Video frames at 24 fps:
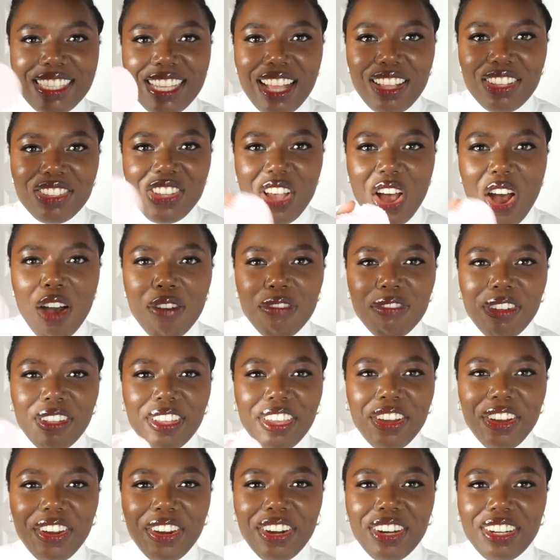cells off of
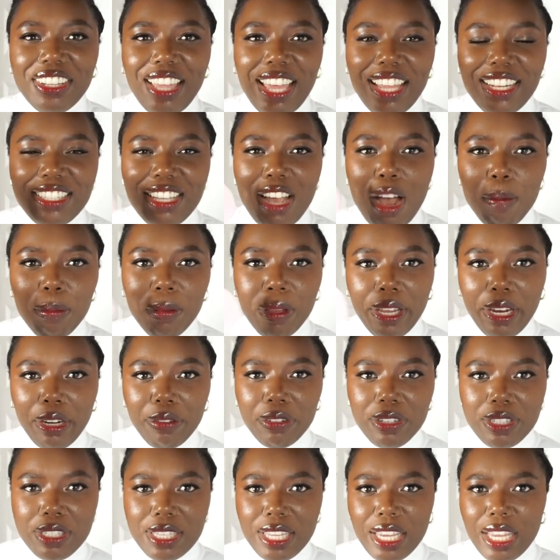your like top layer
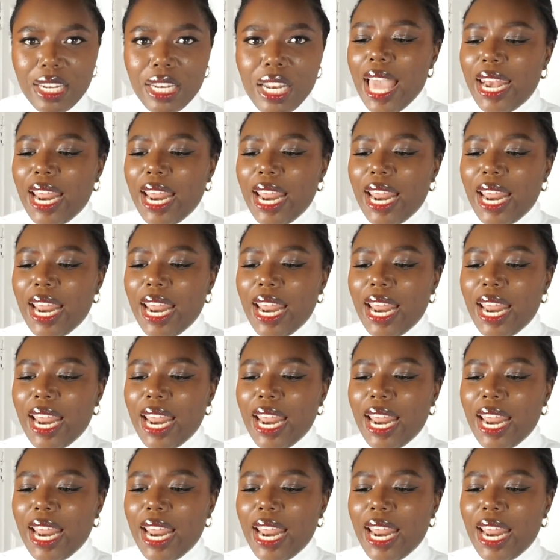of your skin.